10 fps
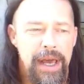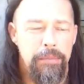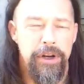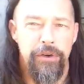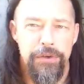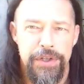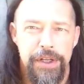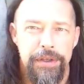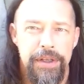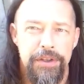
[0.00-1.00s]
down minerals
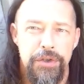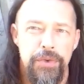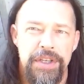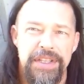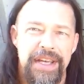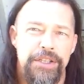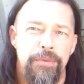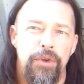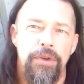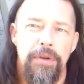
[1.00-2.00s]
into
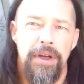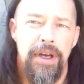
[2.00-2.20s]
accessible,